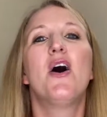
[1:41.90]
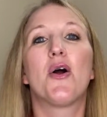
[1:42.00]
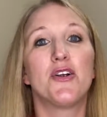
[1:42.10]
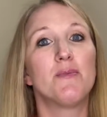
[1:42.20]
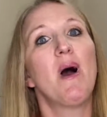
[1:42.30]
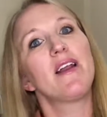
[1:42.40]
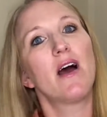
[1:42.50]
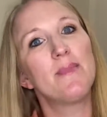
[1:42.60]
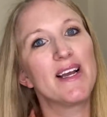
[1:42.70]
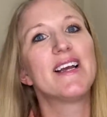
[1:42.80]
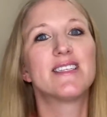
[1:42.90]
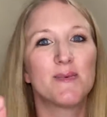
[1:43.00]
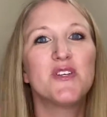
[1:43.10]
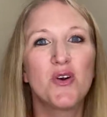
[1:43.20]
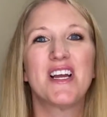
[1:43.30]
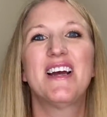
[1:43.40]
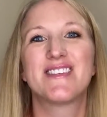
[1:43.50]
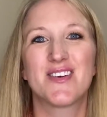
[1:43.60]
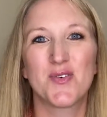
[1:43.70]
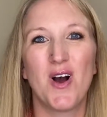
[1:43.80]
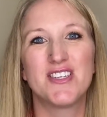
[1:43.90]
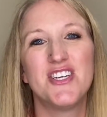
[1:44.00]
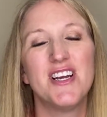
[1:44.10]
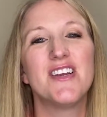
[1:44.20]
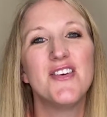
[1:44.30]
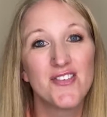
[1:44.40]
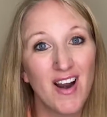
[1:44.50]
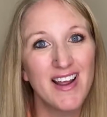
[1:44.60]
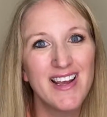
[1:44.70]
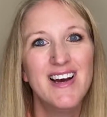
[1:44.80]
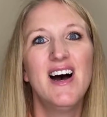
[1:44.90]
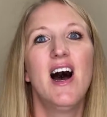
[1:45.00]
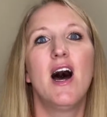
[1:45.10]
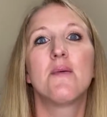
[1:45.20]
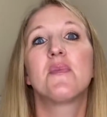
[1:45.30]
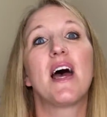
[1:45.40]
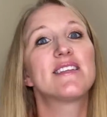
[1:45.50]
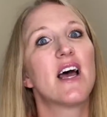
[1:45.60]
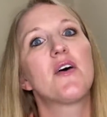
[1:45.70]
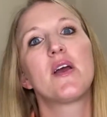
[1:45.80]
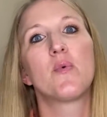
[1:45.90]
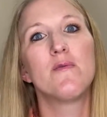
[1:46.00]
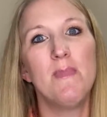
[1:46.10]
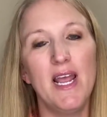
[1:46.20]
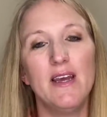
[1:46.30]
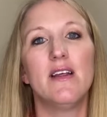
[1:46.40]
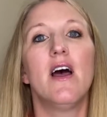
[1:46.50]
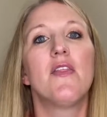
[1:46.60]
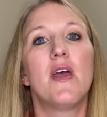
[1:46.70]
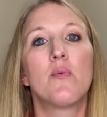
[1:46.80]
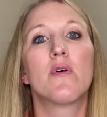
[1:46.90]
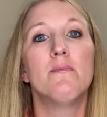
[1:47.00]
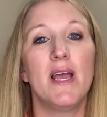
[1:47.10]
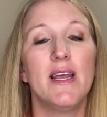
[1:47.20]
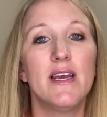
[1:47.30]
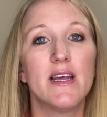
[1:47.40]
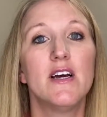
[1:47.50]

or not my kids, but your kids are watching you, right? That's how they were made. They were made